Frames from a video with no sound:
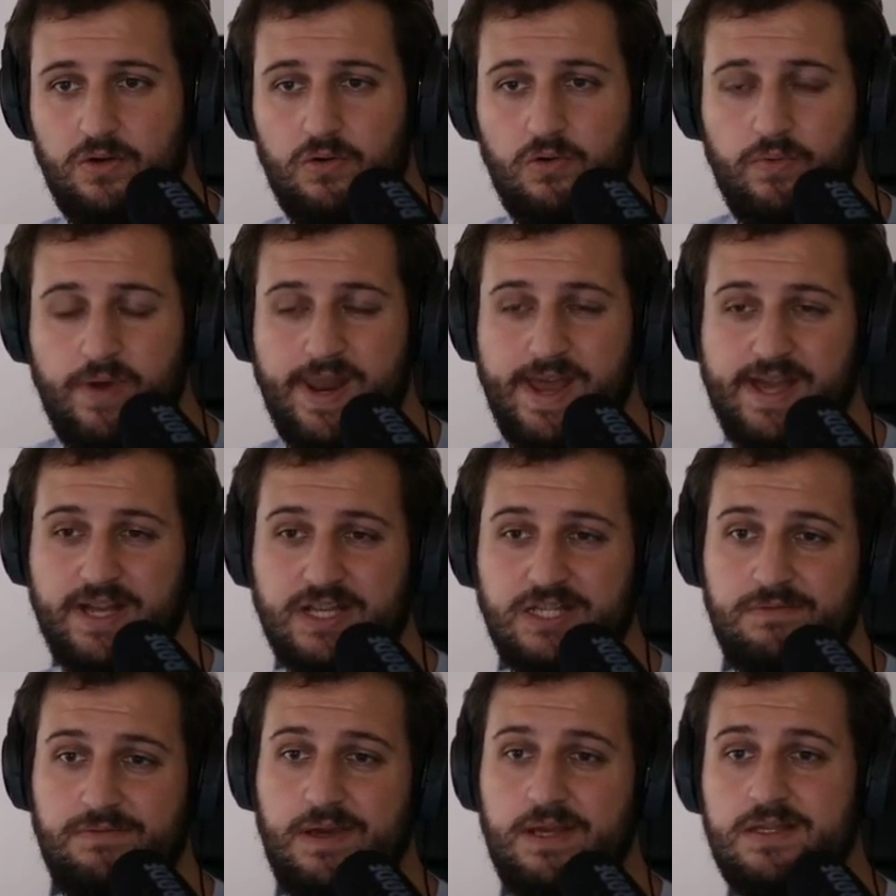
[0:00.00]
When
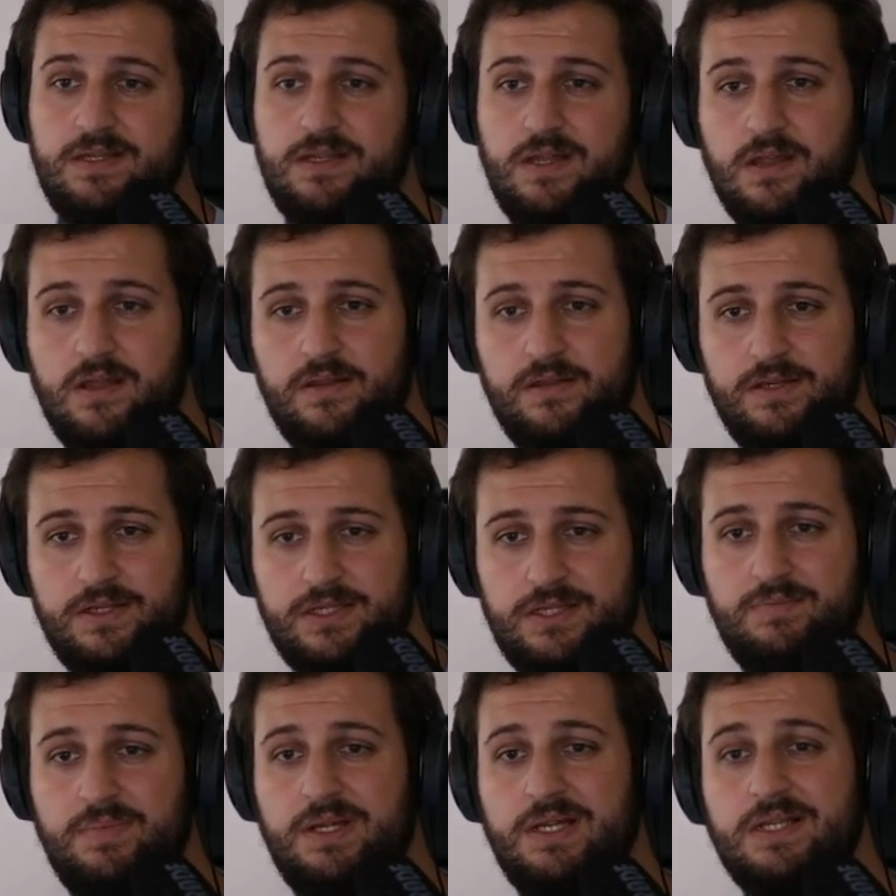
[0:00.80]
activated,
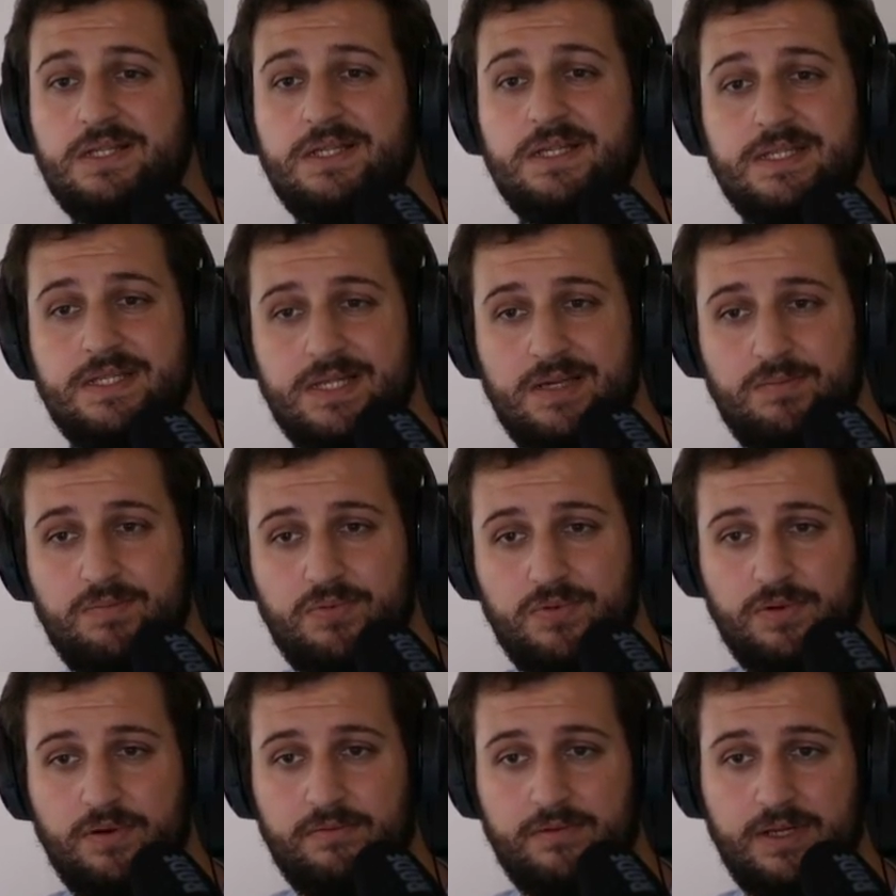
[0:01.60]
this ability
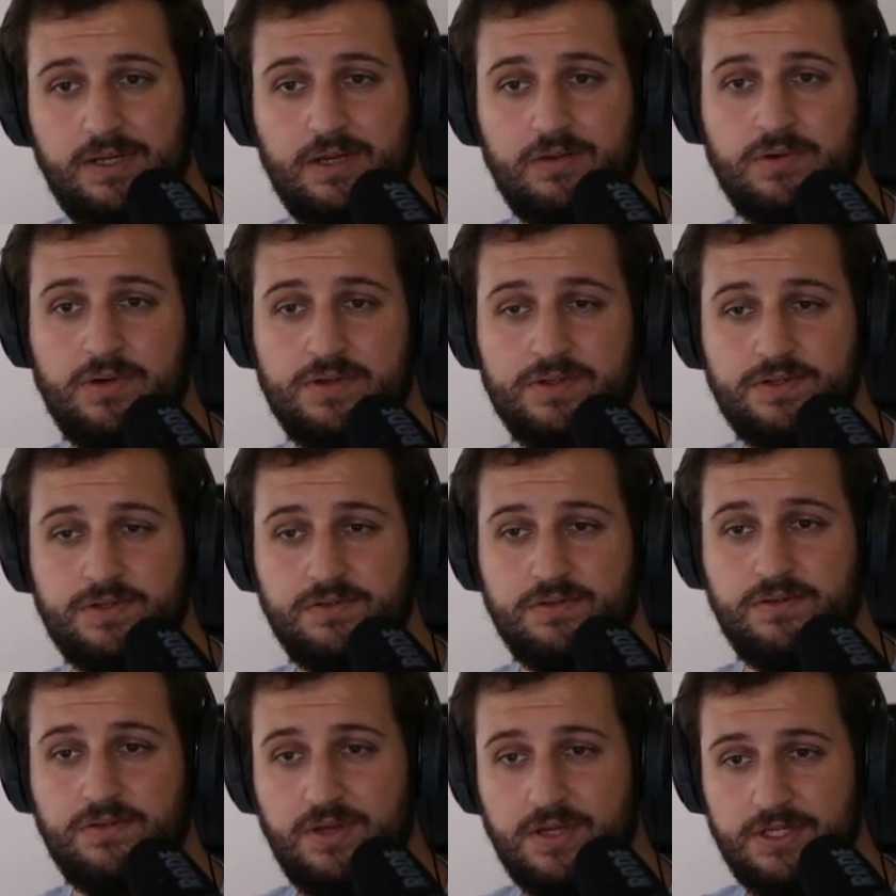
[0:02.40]
temporarily grants you
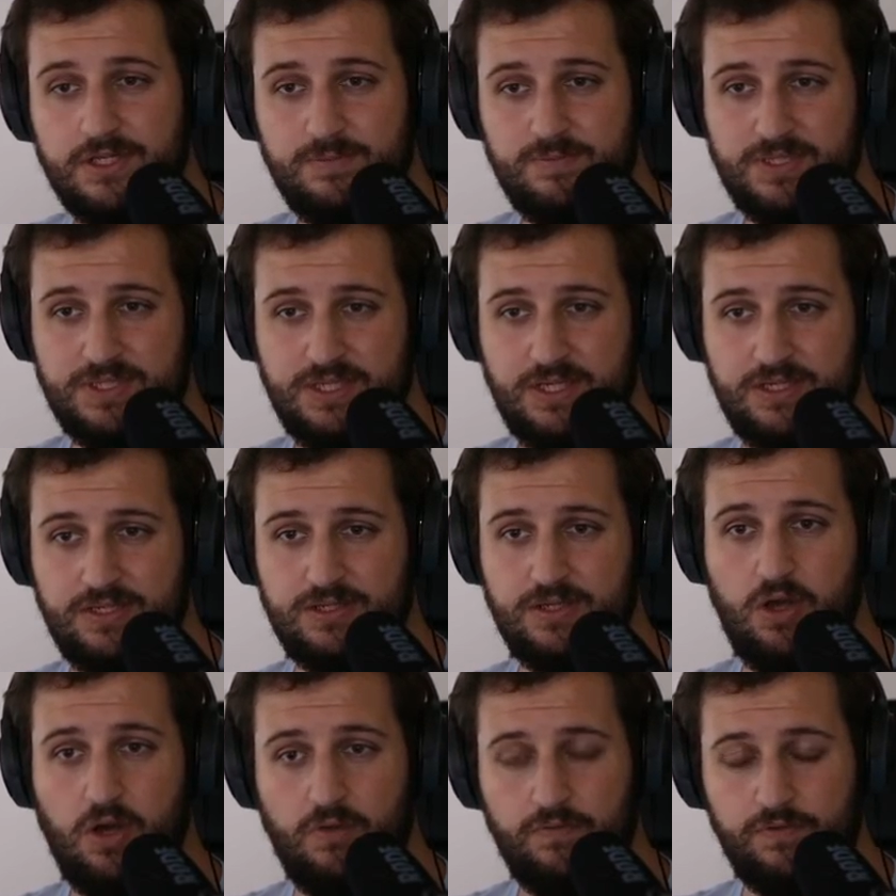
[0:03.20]
30%
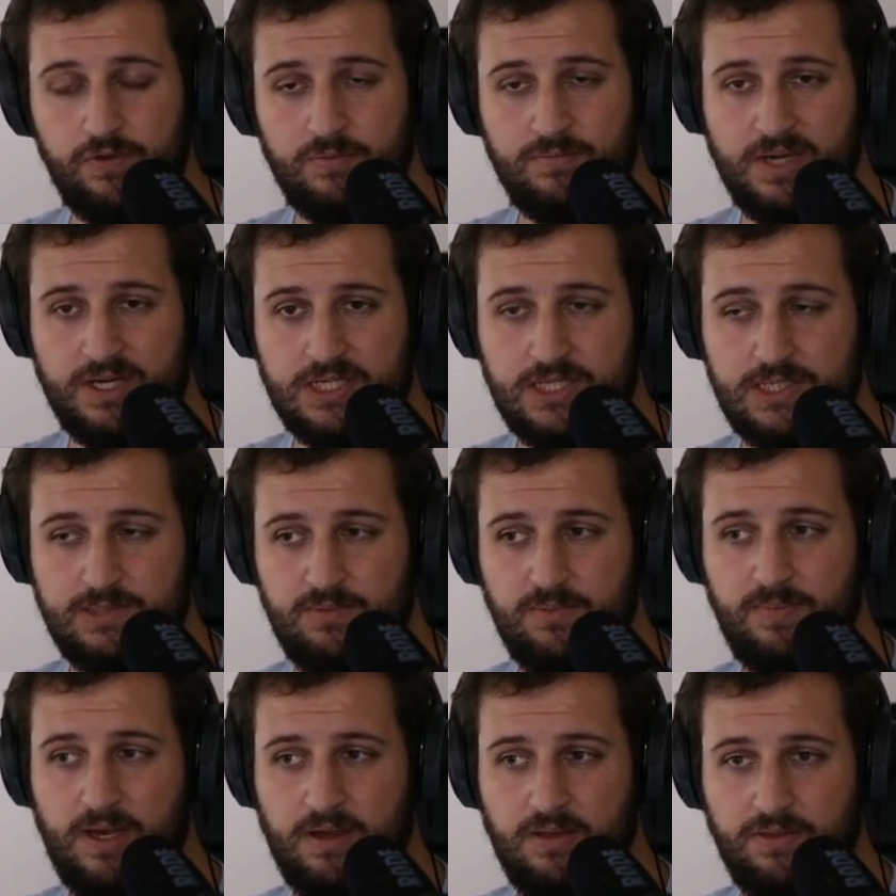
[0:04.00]
of your
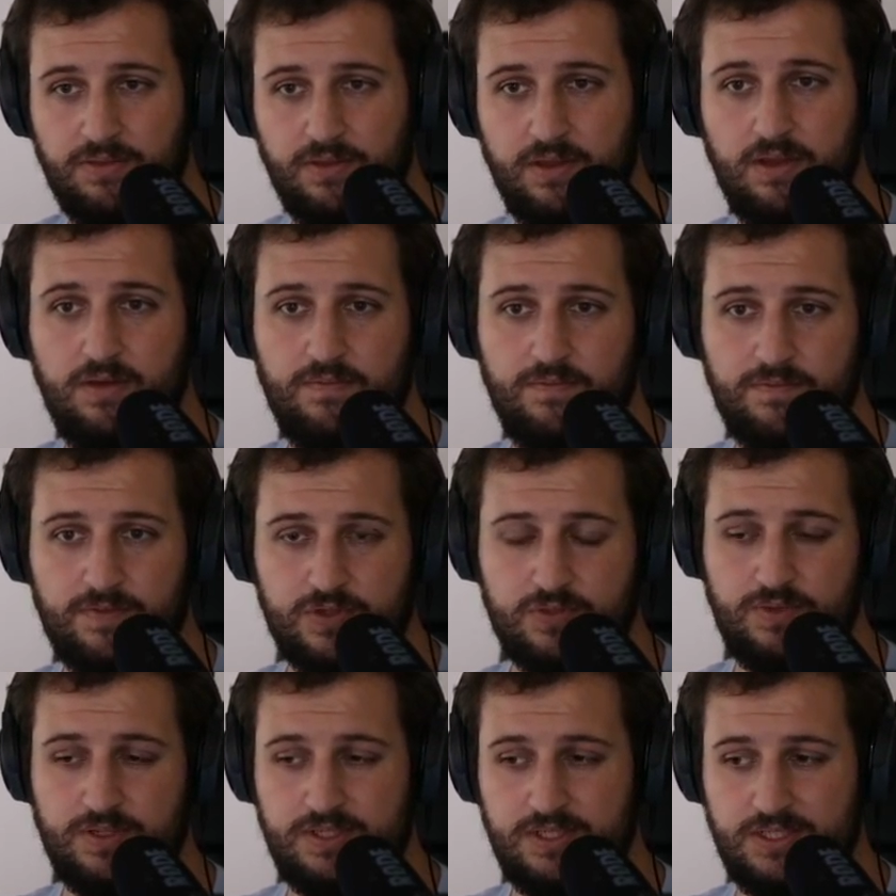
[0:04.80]
maximum health for
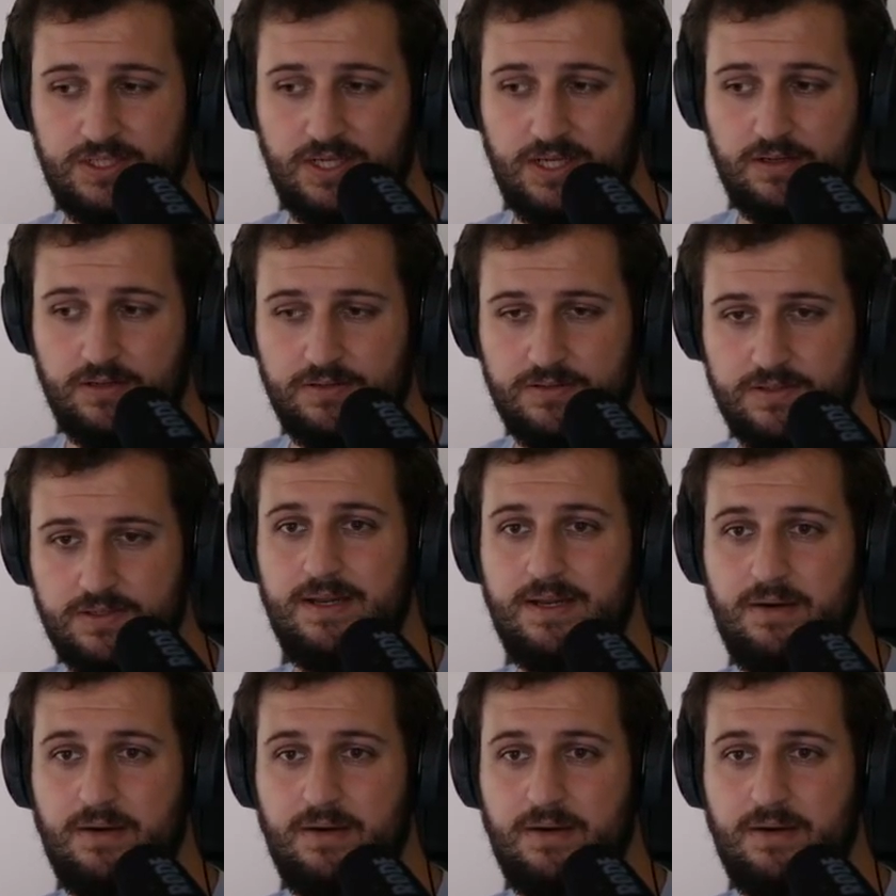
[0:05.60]
20 seconds.